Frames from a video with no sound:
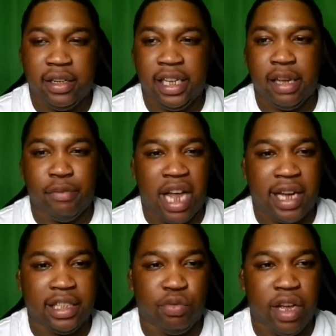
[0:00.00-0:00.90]
He can
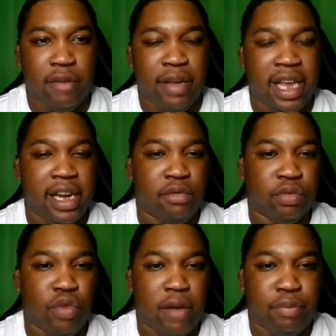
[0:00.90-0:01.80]
block as well, man. There
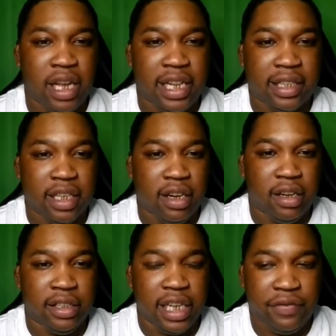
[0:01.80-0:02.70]
was one play that
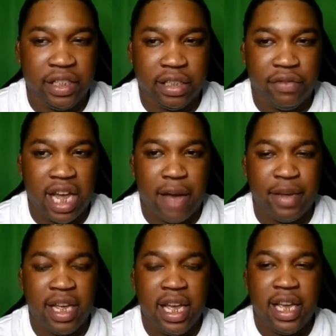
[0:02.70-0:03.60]
uh, defensive
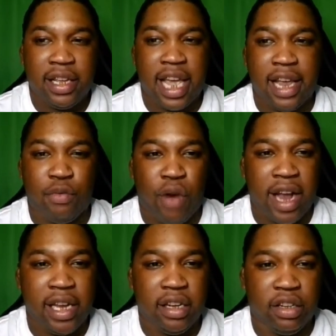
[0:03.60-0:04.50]
lineman came
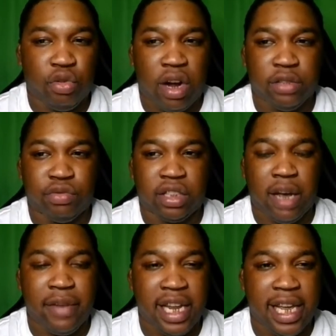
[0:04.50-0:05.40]
right across, was
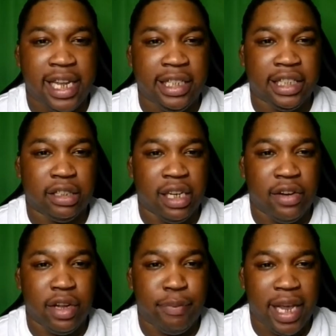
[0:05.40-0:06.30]
coming in. He just
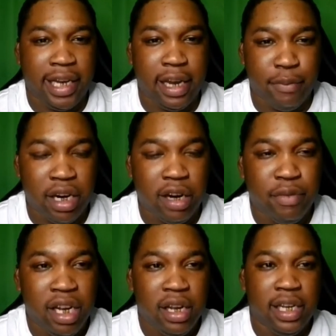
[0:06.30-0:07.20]
literally picked him
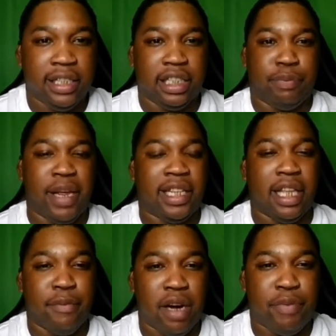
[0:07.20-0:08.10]
up and just
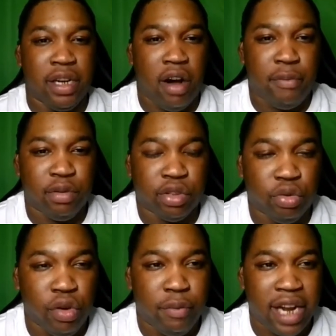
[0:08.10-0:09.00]
picked him up and almost
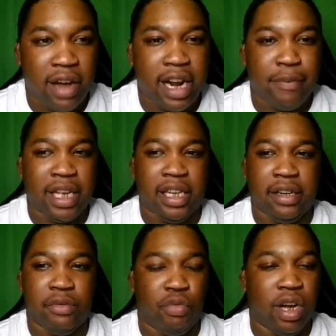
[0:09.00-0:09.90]
threw him down. I
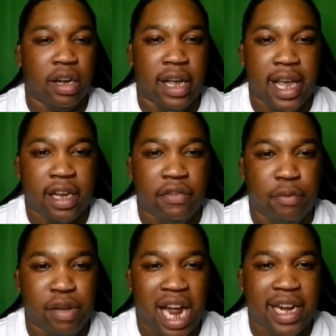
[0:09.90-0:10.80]
mean, what a heck of
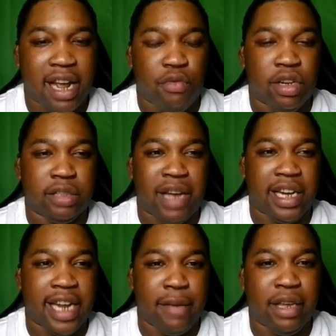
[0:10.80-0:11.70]
a block that was
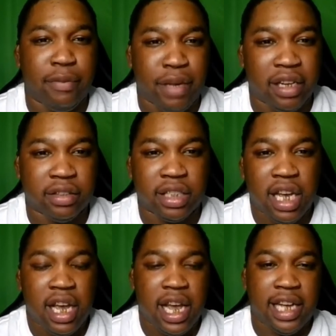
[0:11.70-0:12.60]
by Dameon Pierce
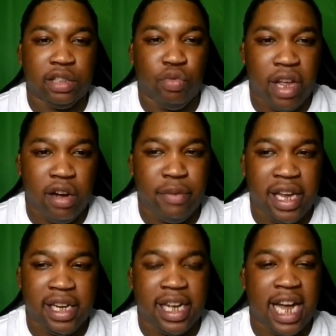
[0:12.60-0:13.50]
as well,
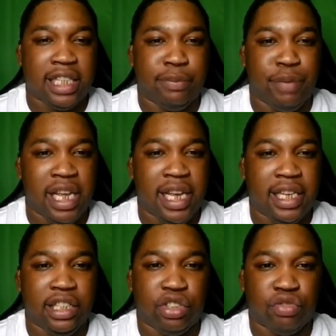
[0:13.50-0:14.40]
man. The guy's
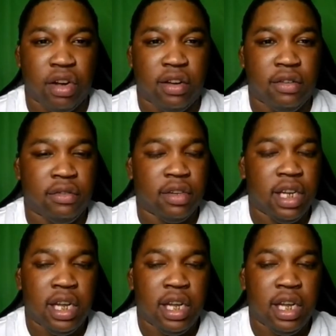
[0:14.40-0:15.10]
big, he's strong.